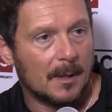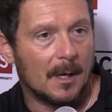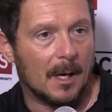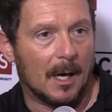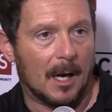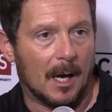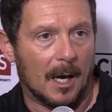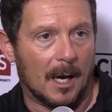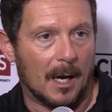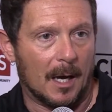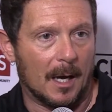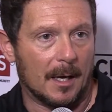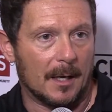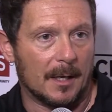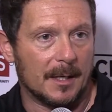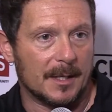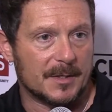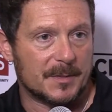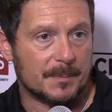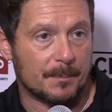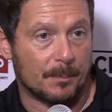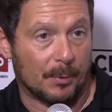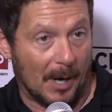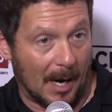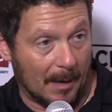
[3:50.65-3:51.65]
Its
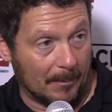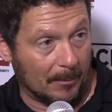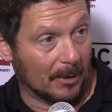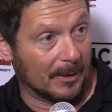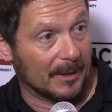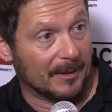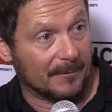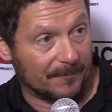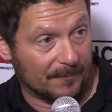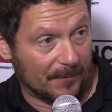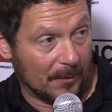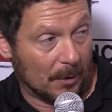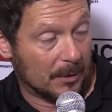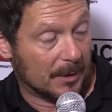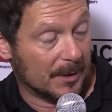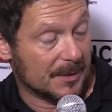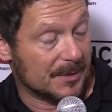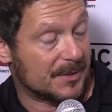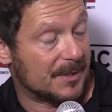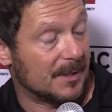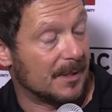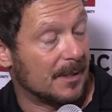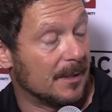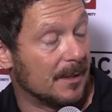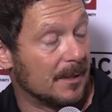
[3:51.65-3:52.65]
primarily
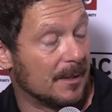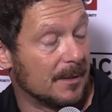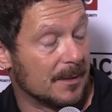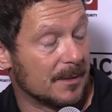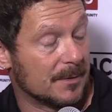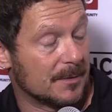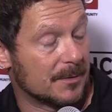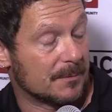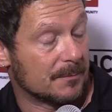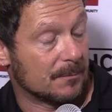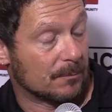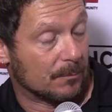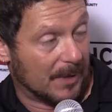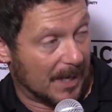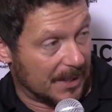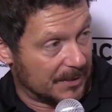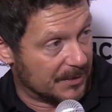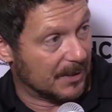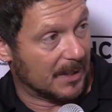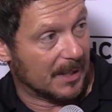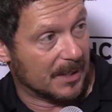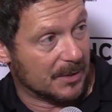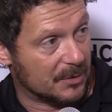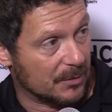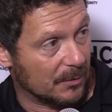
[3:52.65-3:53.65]
focused is
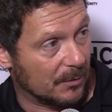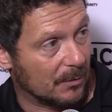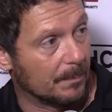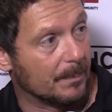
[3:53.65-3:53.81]
residential,